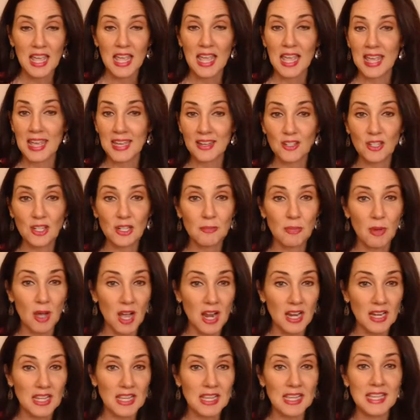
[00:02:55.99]
and our
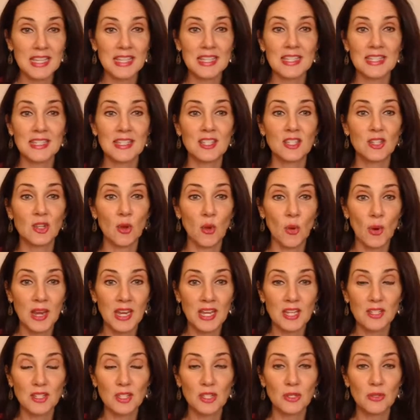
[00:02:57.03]
body is
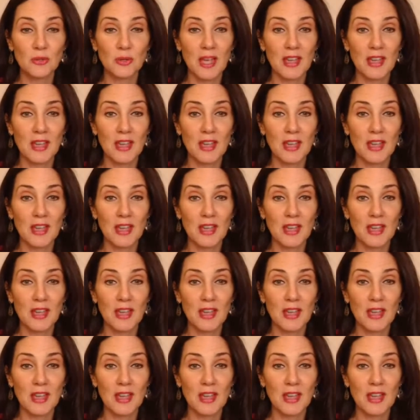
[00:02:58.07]
going to